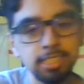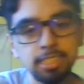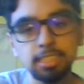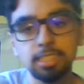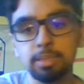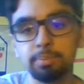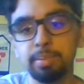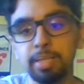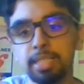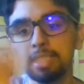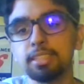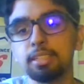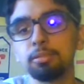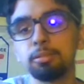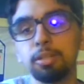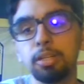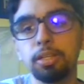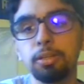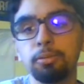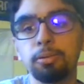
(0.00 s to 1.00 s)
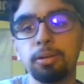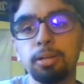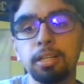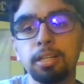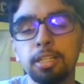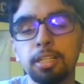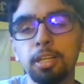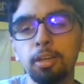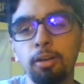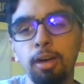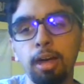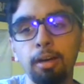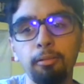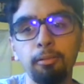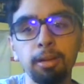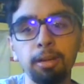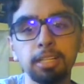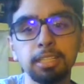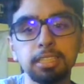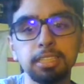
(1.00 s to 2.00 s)
just depends on what you want to do. I
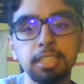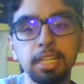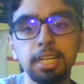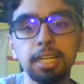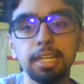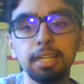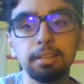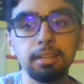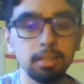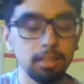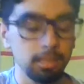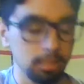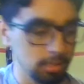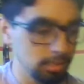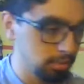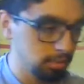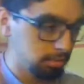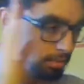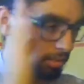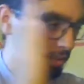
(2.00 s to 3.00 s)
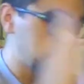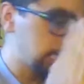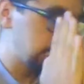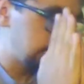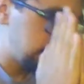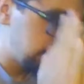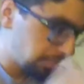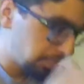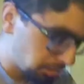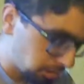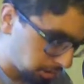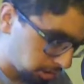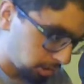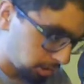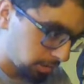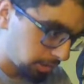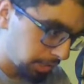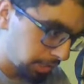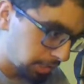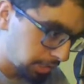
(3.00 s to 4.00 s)
wouldn't say get this
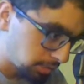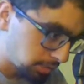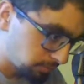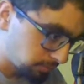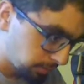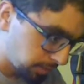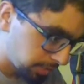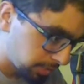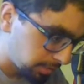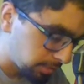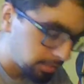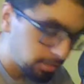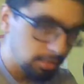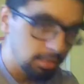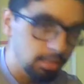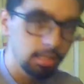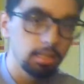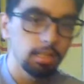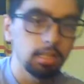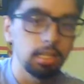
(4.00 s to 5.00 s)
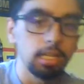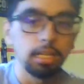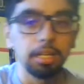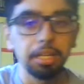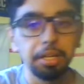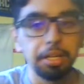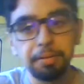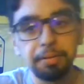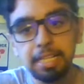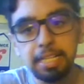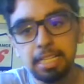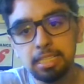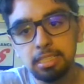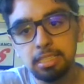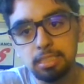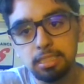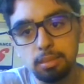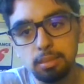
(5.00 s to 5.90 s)
car. It is fun. It really just